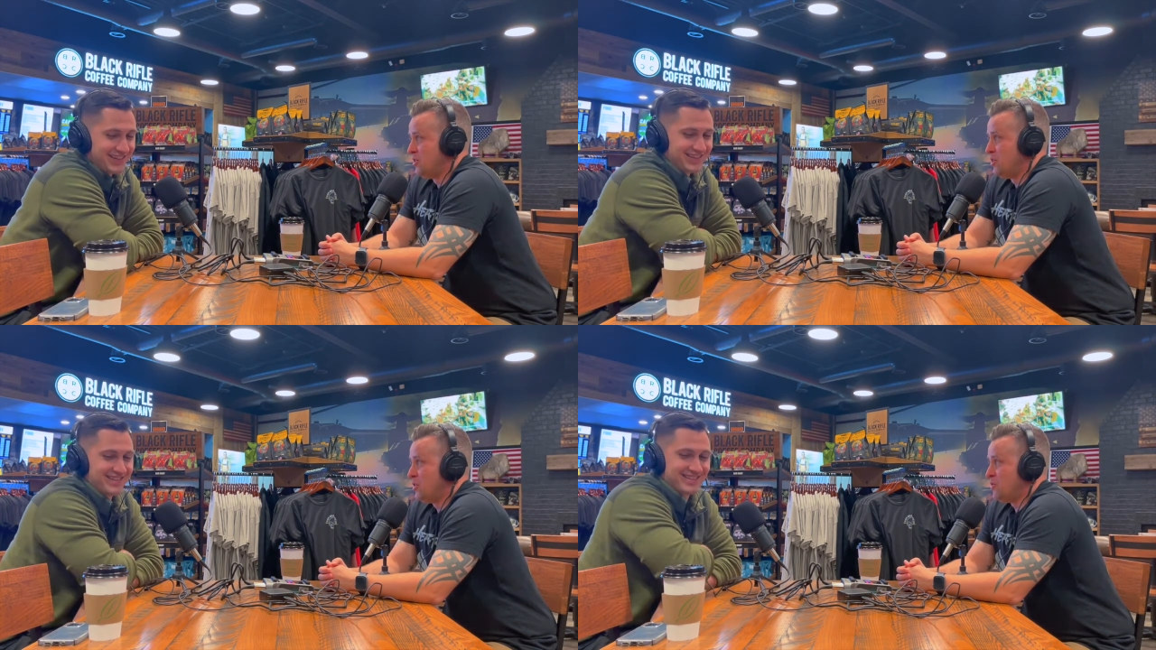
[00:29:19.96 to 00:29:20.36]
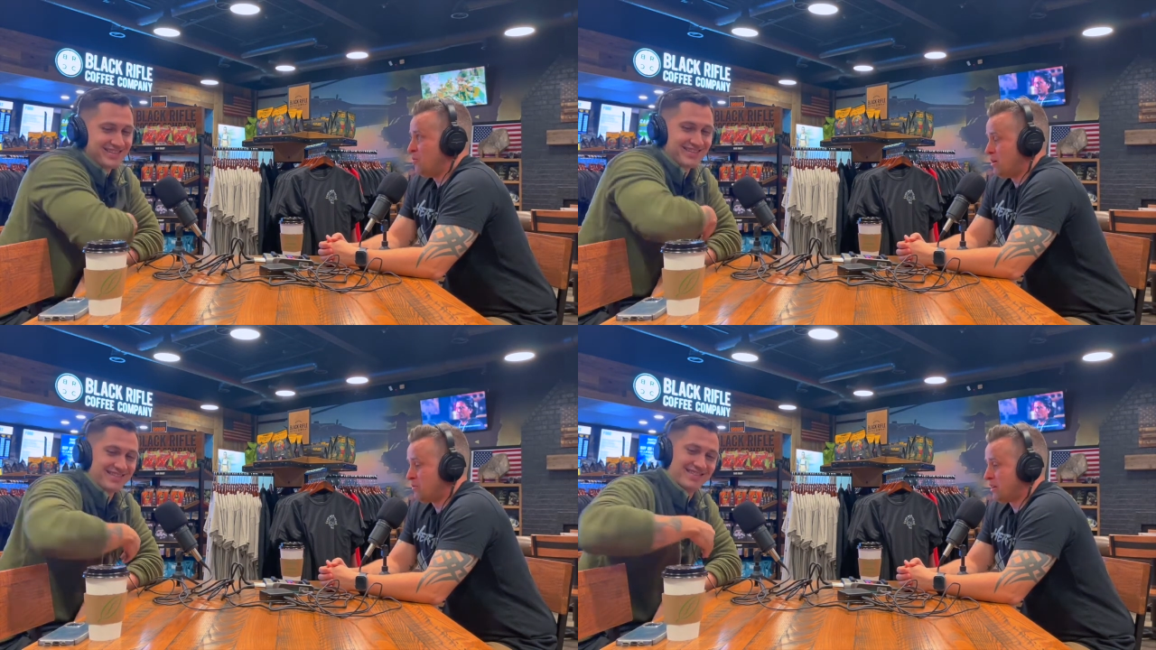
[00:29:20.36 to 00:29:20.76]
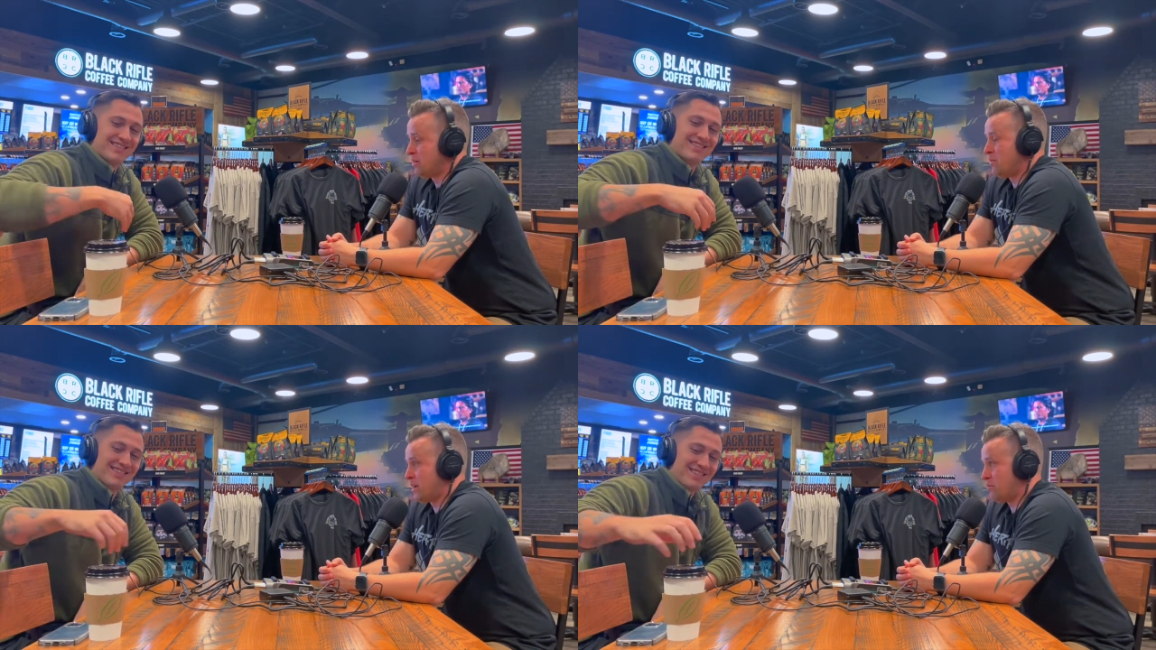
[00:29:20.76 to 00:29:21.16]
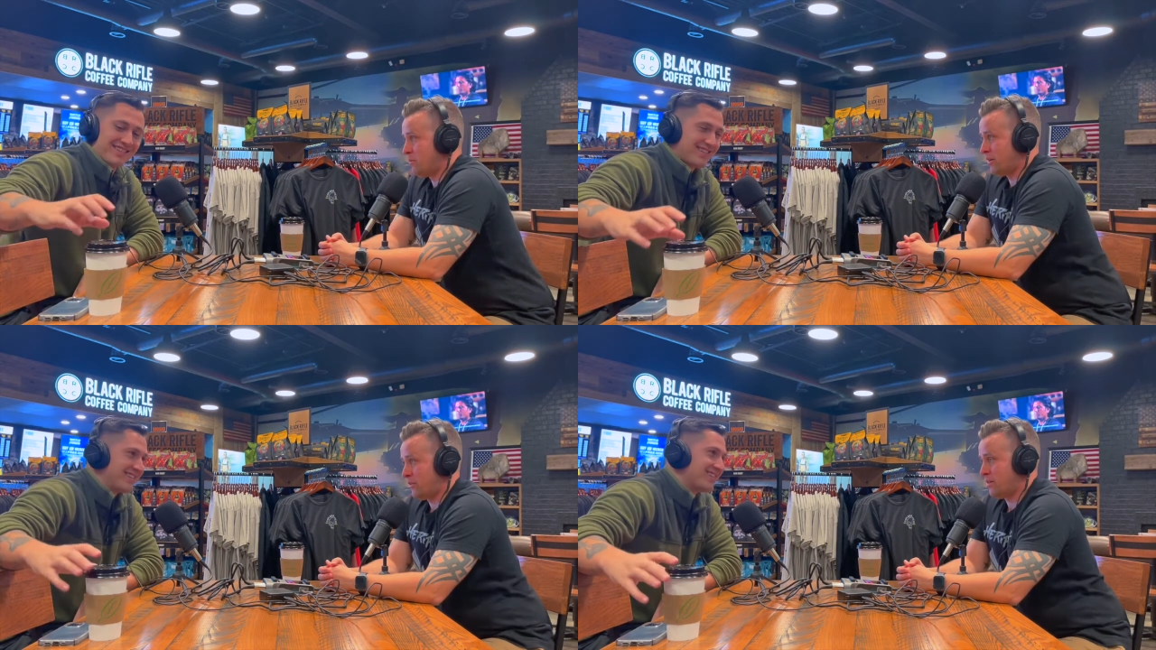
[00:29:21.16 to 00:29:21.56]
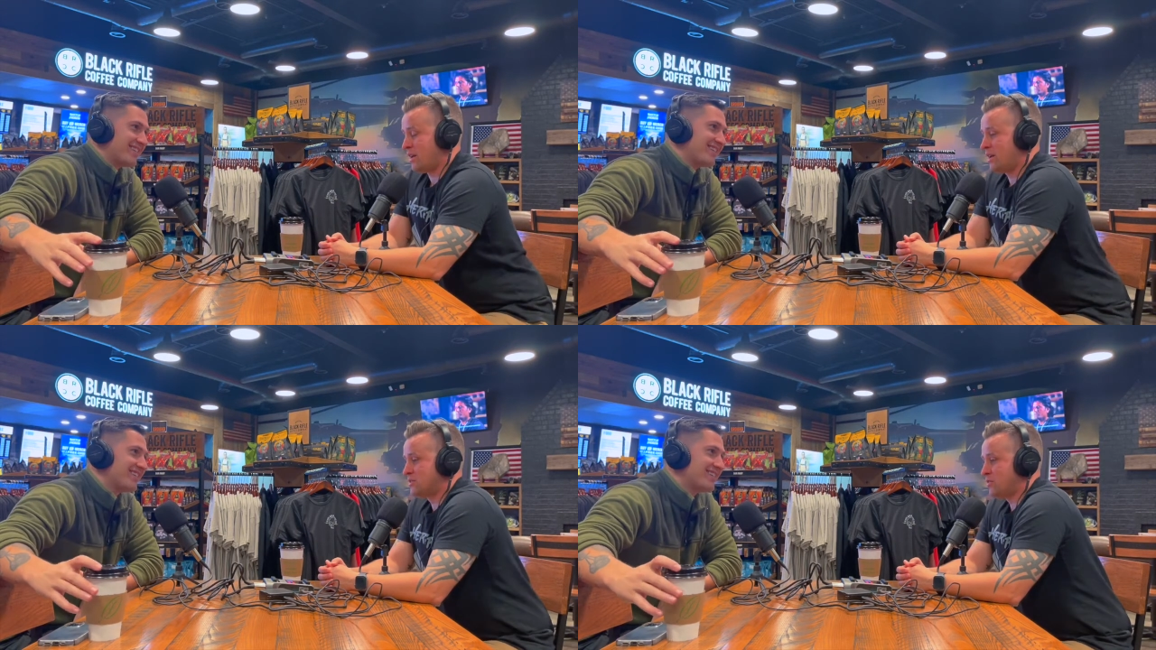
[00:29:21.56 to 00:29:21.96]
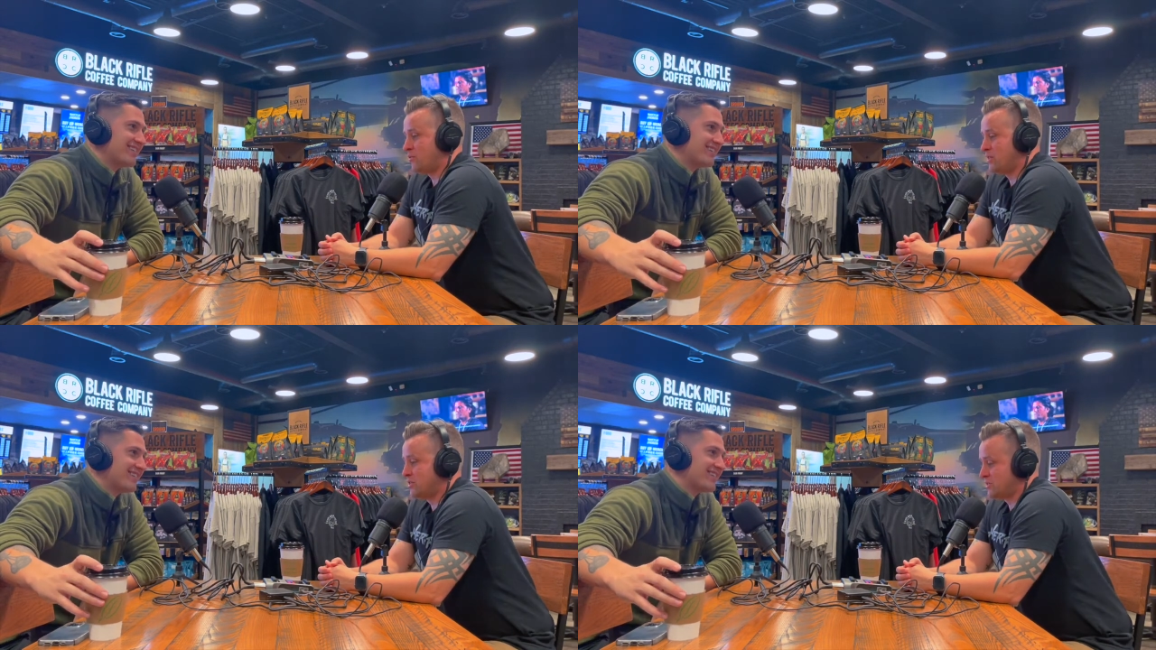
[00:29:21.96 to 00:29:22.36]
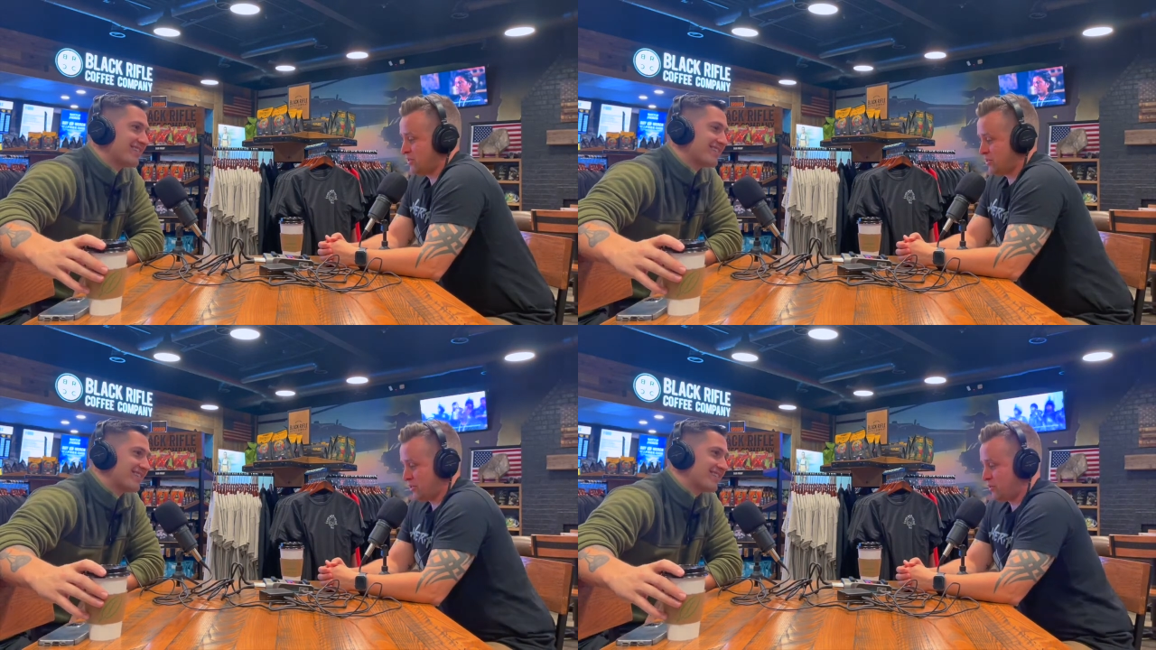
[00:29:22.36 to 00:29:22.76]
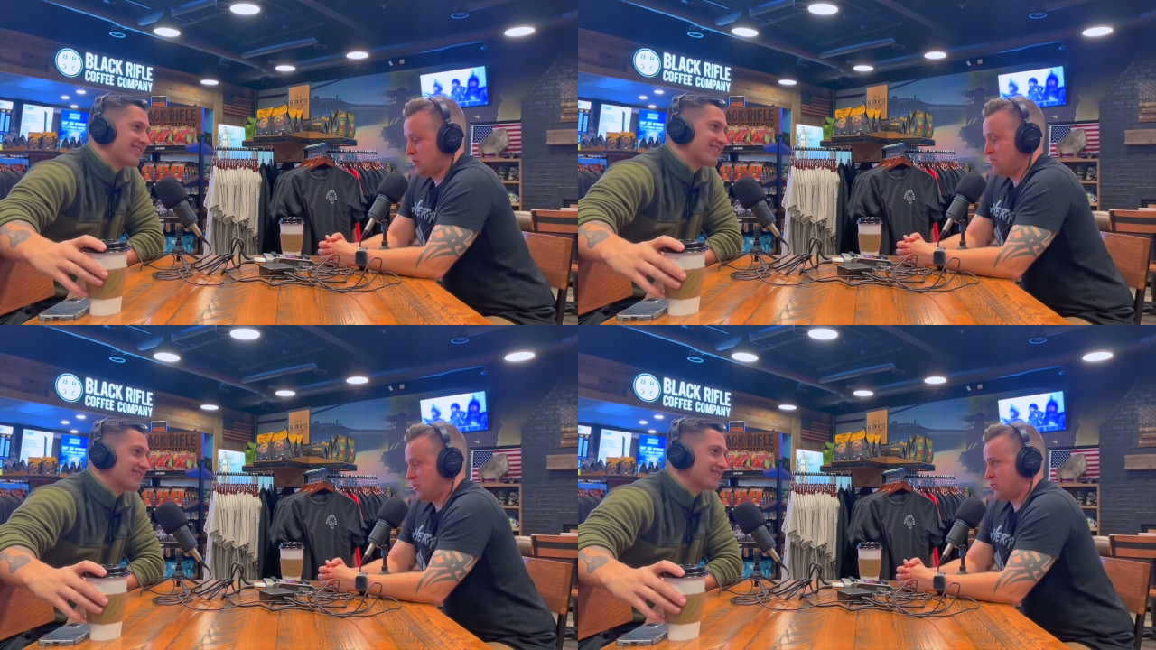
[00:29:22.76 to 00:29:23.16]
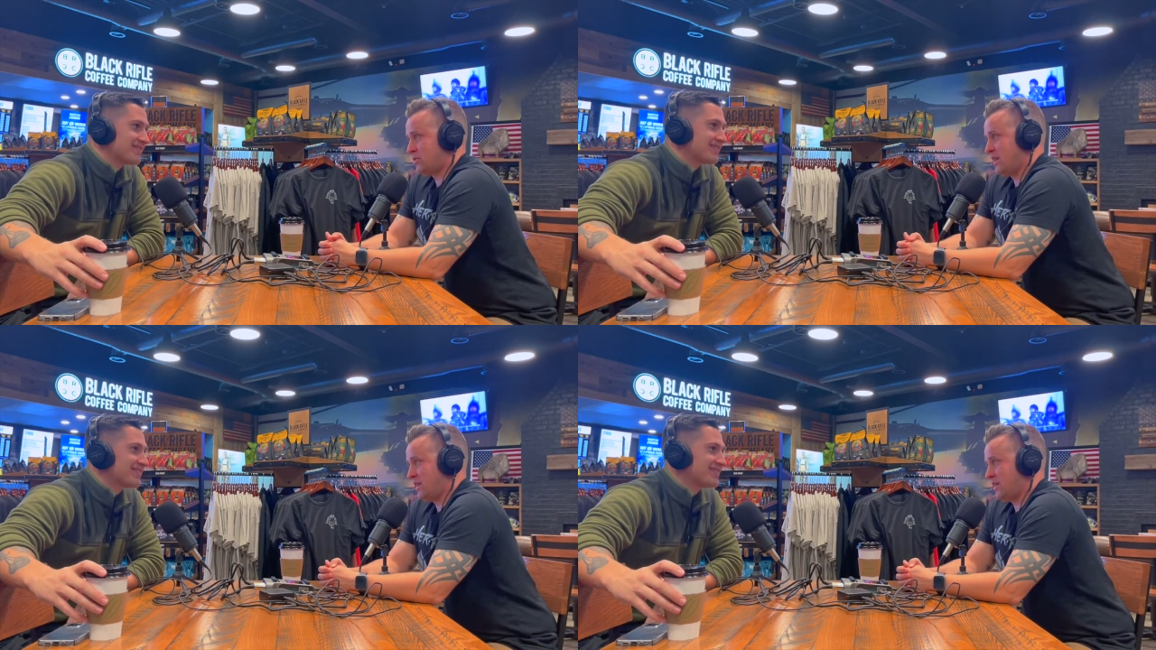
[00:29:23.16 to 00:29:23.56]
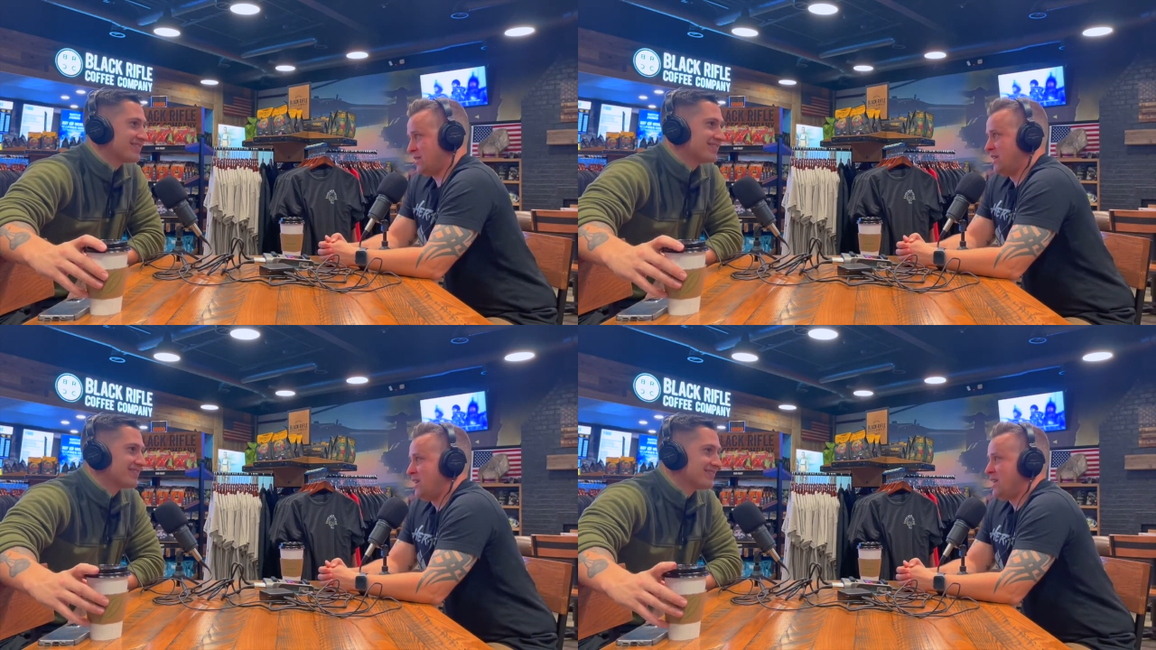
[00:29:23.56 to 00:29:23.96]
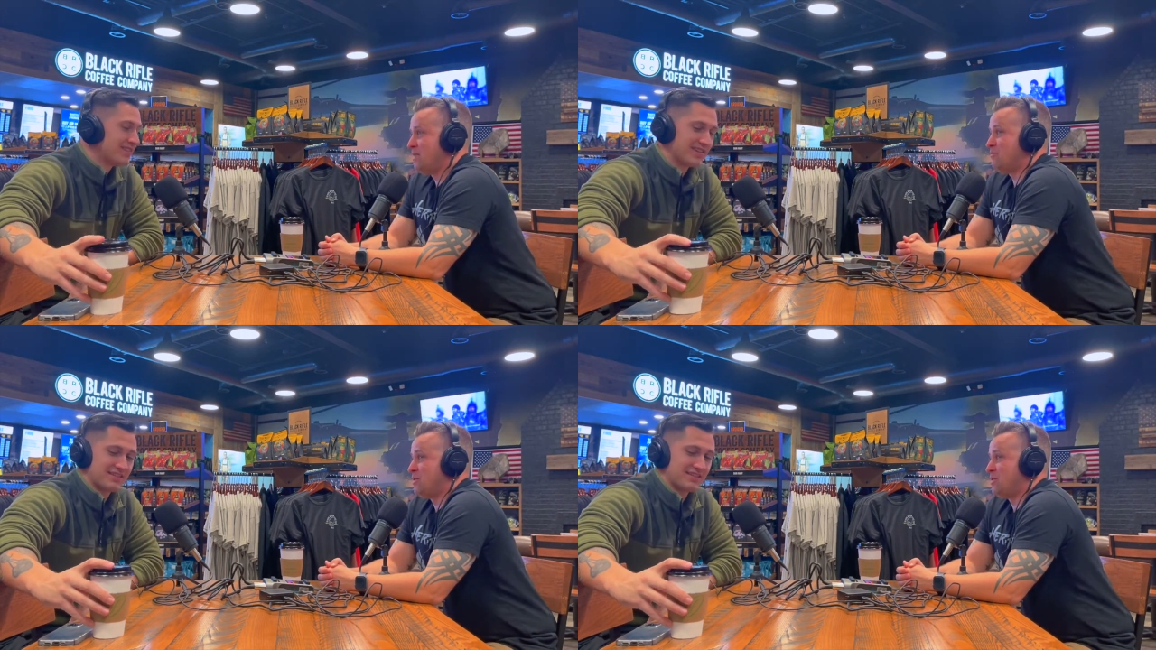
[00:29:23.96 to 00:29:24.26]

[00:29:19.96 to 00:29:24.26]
Speaker 1: yeah. We were going to make it better, and so we just took the green belt training, right.